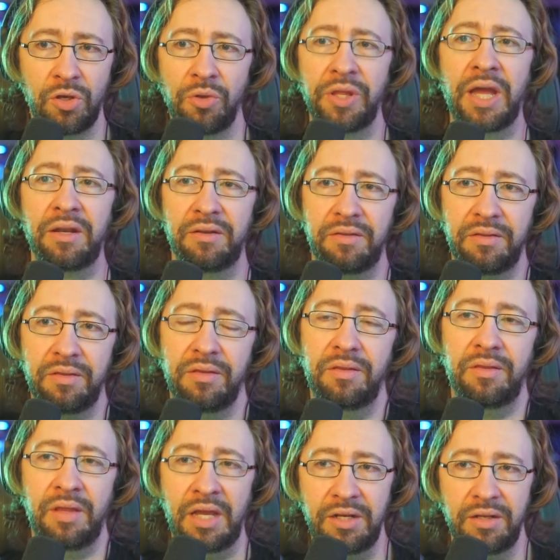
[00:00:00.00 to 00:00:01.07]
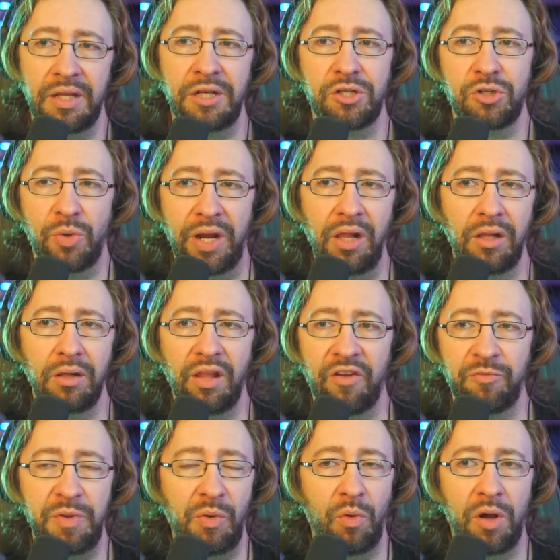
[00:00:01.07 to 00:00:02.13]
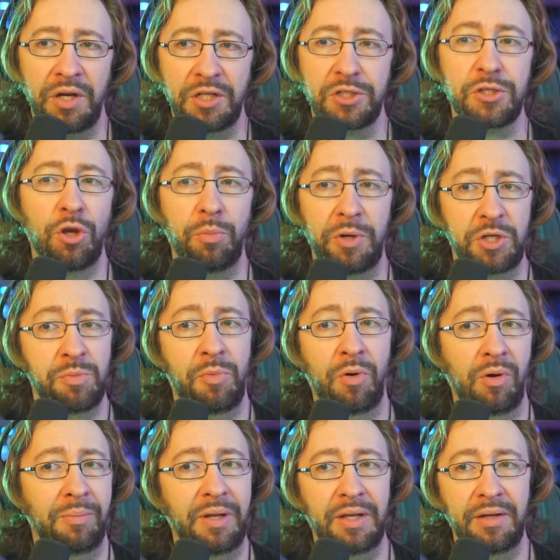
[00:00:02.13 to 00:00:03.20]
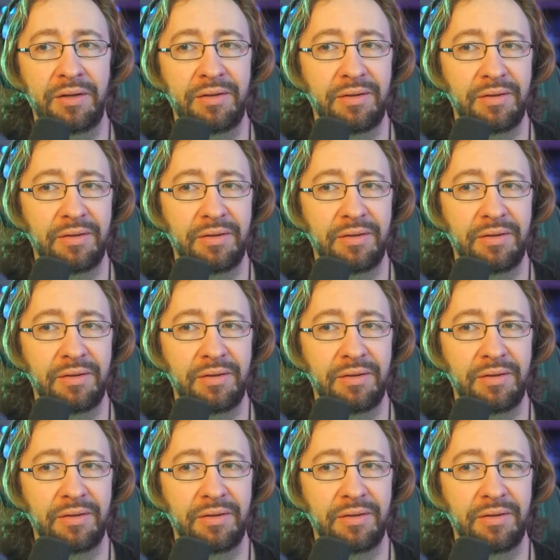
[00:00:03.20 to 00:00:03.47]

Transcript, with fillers: So that what that that trailer left me wanting so much more, man.